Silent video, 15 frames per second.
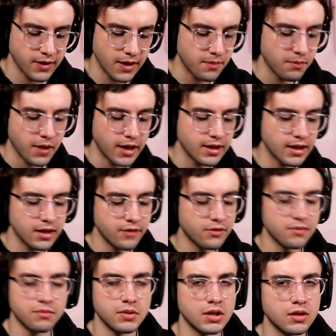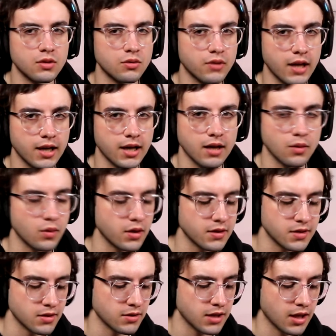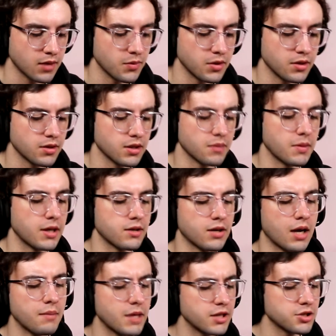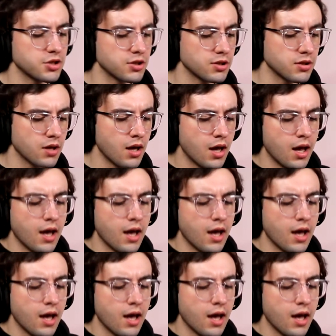That might not even be who that guy was. And they're talking about another commander. I'm not sure.